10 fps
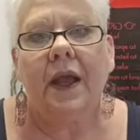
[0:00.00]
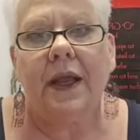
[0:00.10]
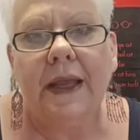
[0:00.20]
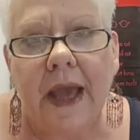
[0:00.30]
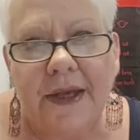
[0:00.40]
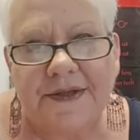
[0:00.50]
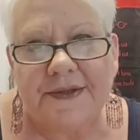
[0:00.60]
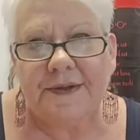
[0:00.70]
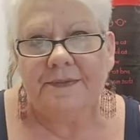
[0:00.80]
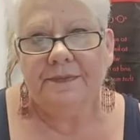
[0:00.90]

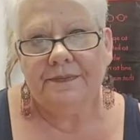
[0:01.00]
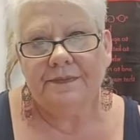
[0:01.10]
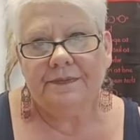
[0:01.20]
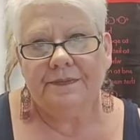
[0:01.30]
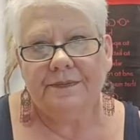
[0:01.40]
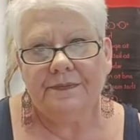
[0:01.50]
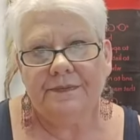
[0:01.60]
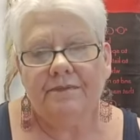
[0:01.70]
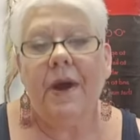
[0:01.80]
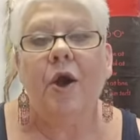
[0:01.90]
yes,
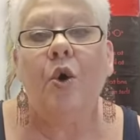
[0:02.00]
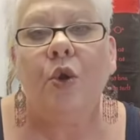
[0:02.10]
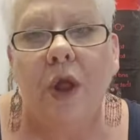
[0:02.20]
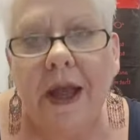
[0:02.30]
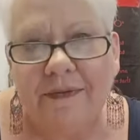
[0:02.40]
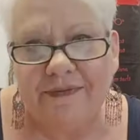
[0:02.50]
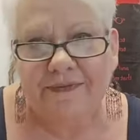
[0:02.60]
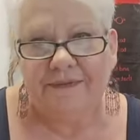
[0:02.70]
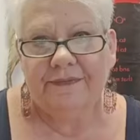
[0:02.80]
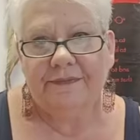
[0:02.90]
my whole life.